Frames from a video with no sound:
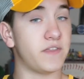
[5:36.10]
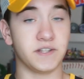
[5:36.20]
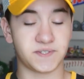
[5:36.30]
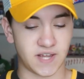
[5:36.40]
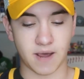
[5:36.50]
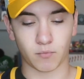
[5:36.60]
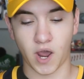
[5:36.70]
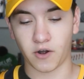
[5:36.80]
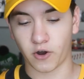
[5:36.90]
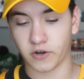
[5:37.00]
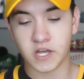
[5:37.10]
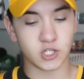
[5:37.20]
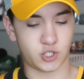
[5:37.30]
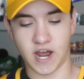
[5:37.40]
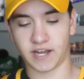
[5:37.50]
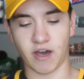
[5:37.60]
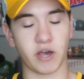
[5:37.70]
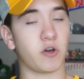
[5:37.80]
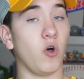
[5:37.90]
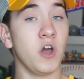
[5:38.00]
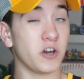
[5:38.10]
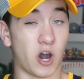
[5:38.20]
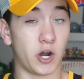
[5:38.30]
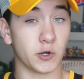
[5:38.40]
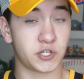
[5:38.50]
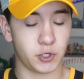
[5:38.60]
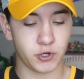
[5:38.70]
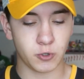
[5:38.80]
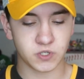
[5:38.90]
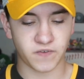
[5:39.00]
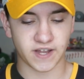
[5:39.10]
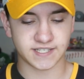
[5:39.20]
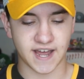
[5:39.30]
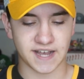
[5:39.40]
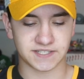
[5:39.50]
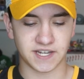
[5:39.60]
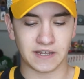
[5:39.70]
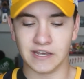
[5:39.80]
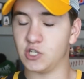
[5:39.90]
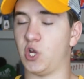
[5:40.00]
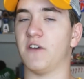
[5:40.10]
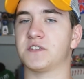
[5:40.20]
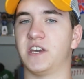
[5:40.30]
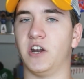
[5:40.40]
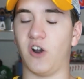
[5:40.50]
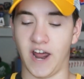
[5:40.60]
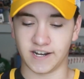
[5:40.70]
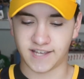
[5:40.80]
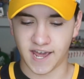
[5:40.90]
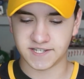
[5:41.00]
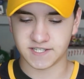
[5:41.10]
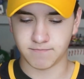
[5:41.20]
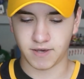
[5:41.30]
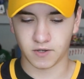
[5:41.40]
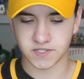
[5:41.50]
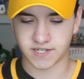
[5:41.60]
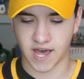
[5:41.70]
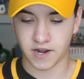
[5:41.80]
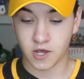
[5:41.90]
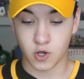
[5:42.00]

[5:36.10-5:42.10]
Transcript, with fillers: Then Sam Reinhart, Jack Eichel, Conor Sheary, who's fantastic, Jeff Skinner, and Casey Mittelstadt,